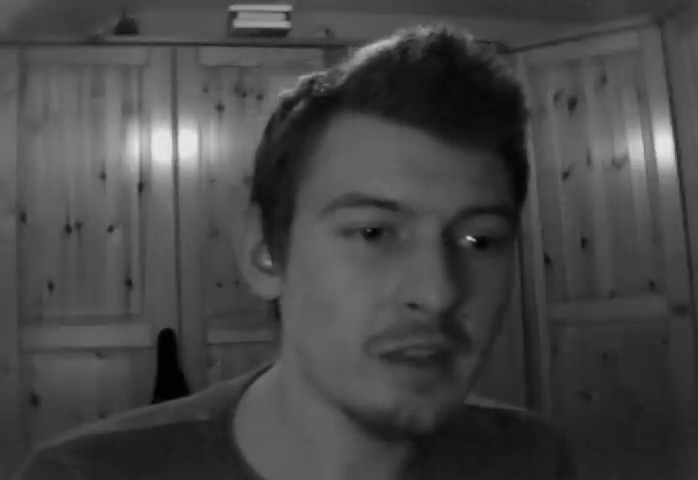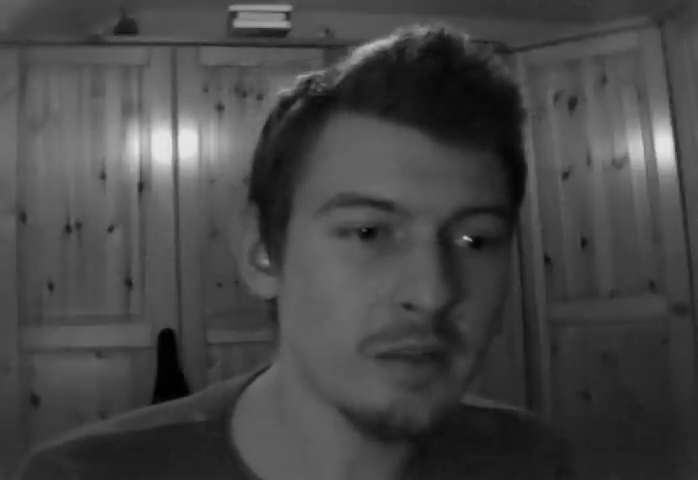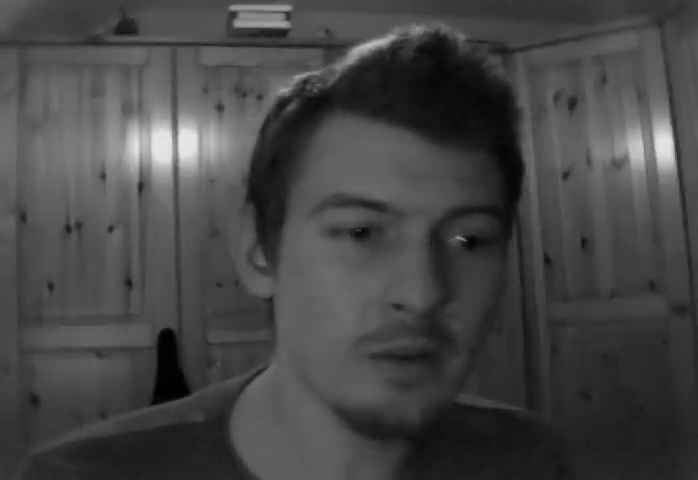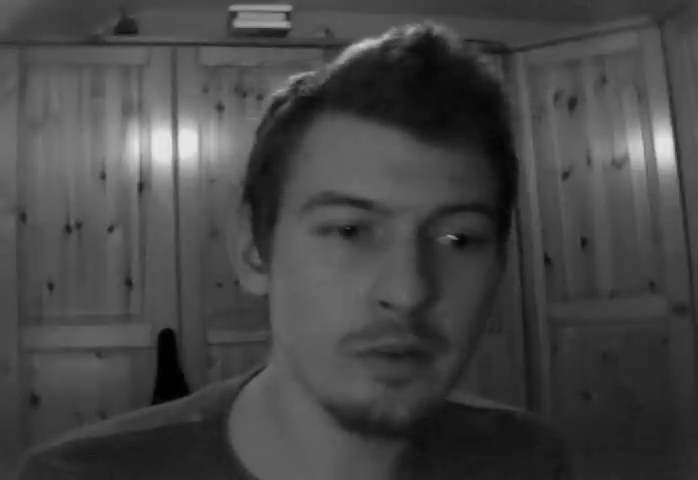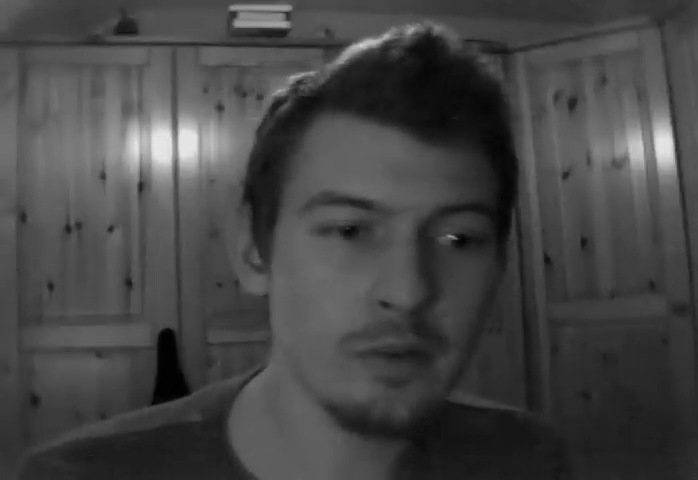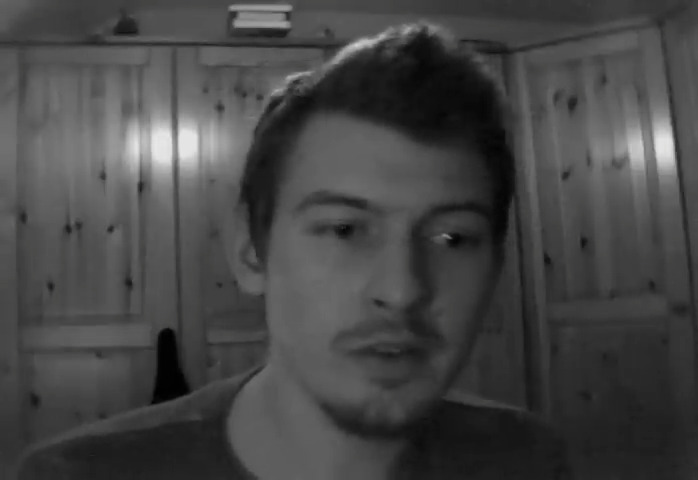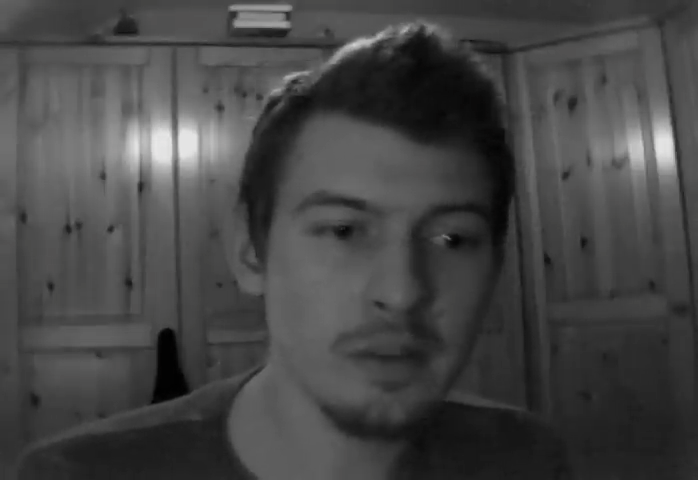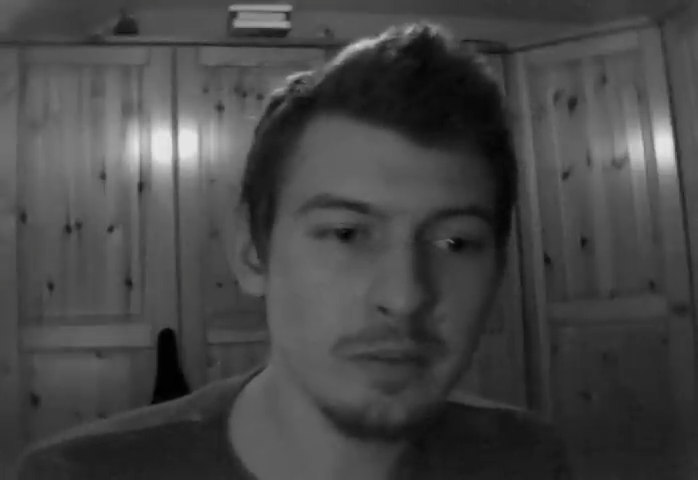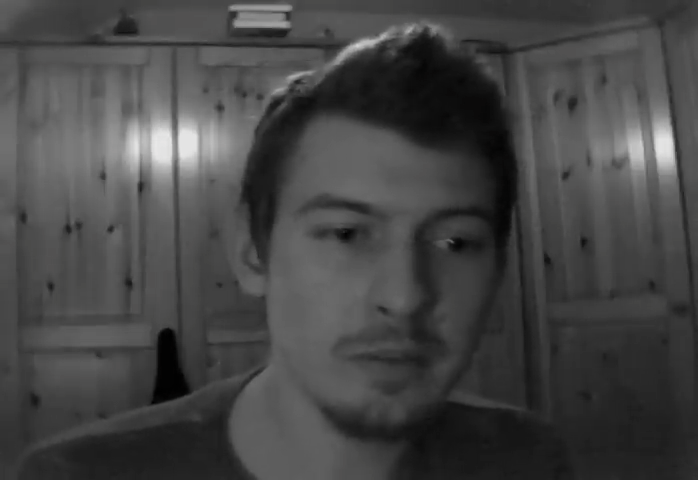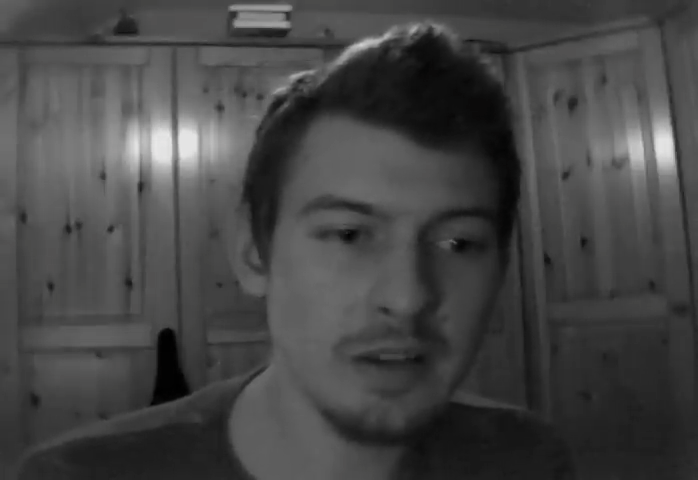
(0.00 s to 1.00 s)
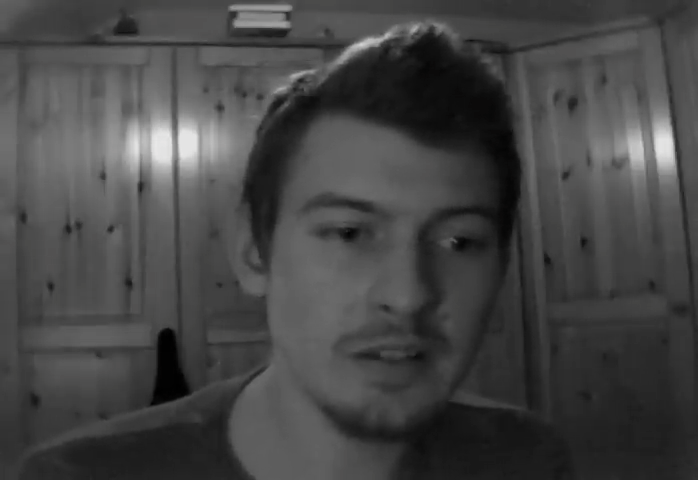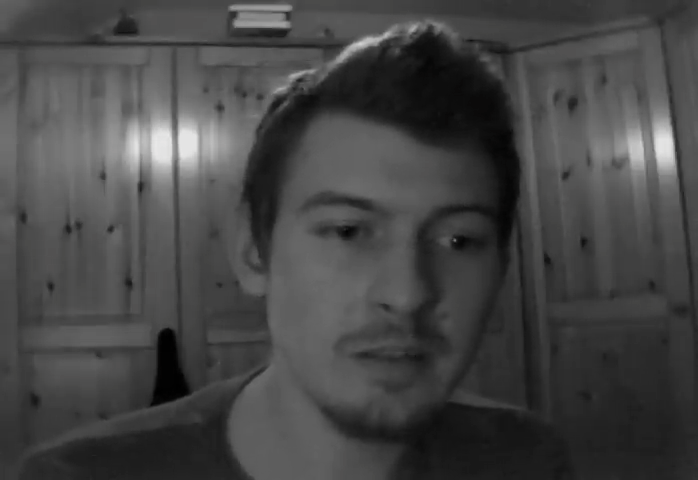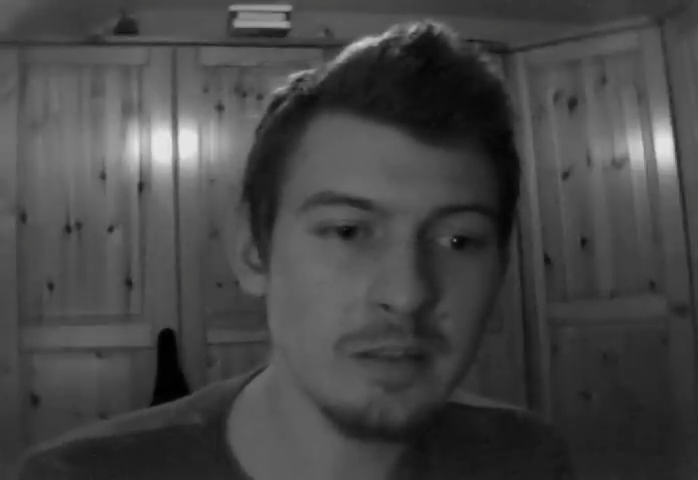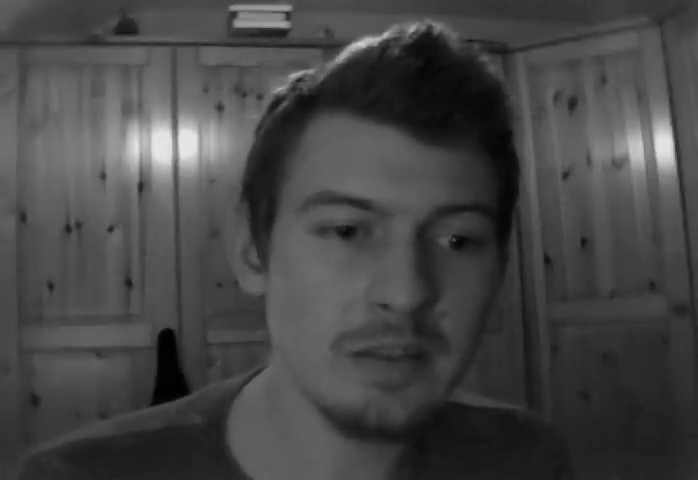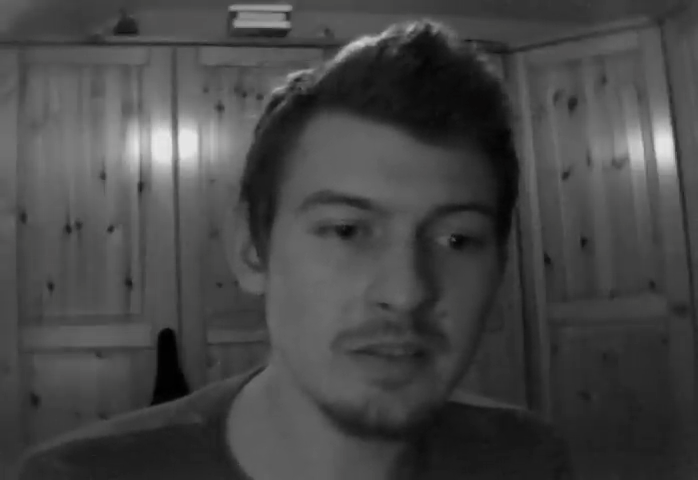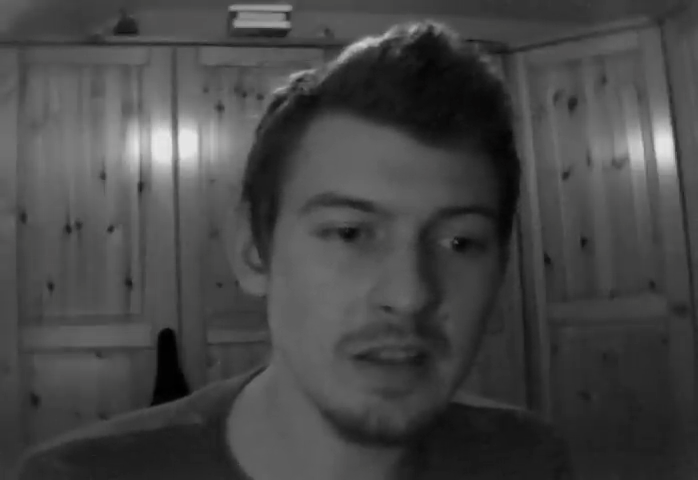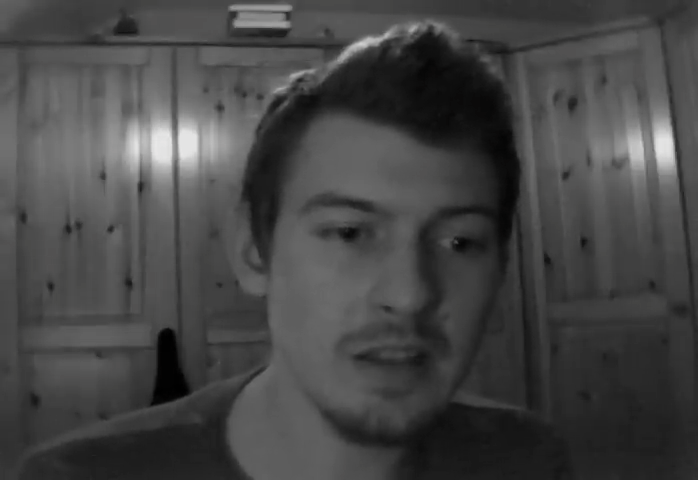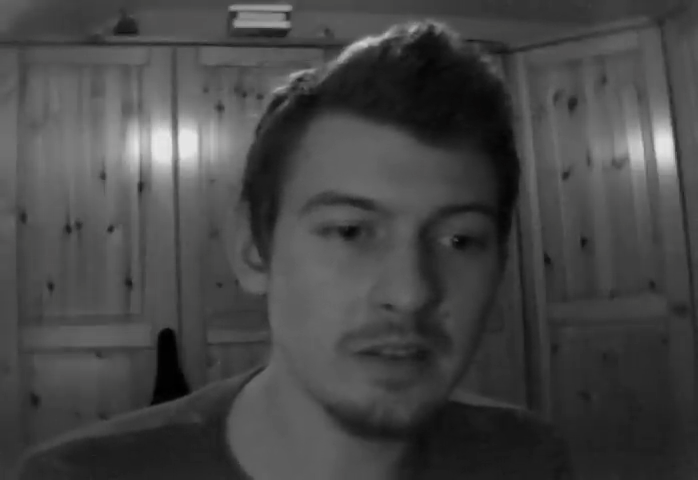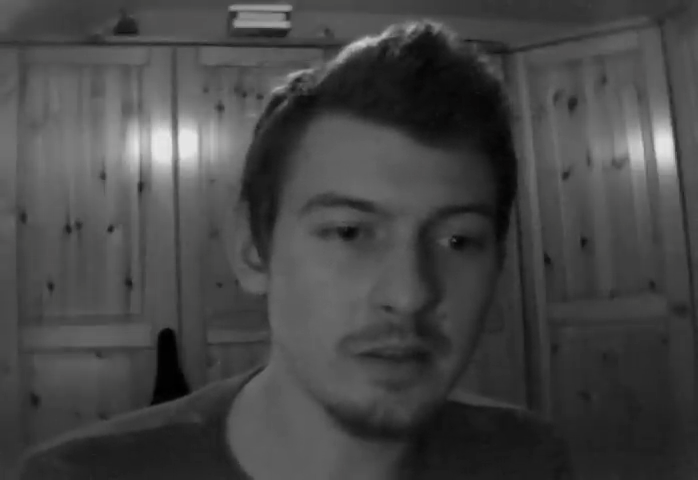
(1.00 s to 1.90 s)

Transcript: the author completely misled